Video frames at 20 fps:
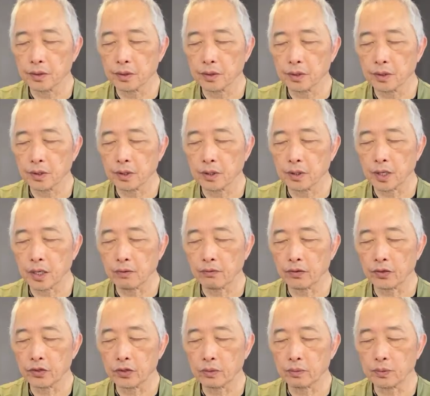And then
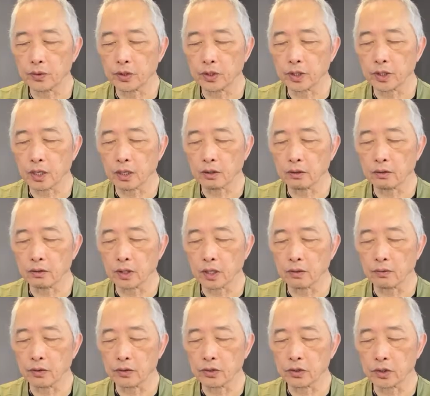when you breathe out, I
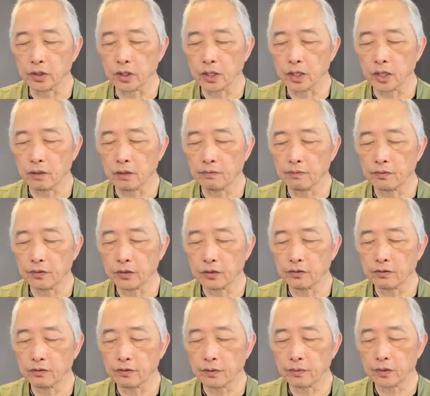want you to come
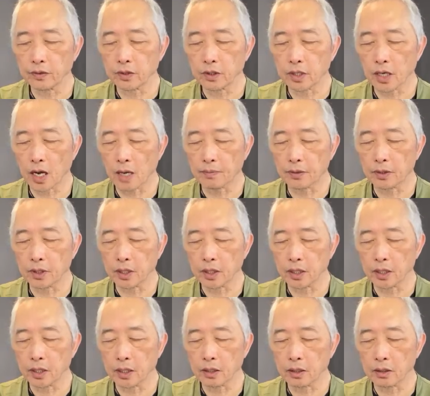from the top of the
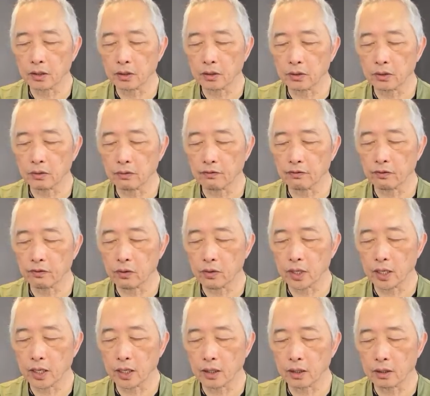head through your
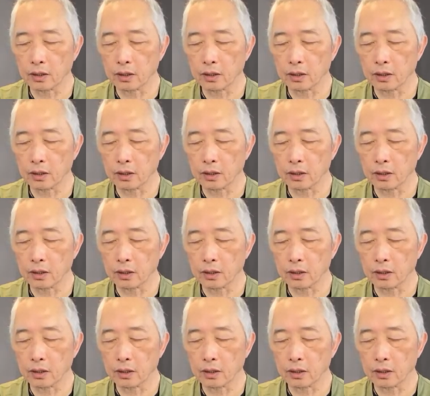forehead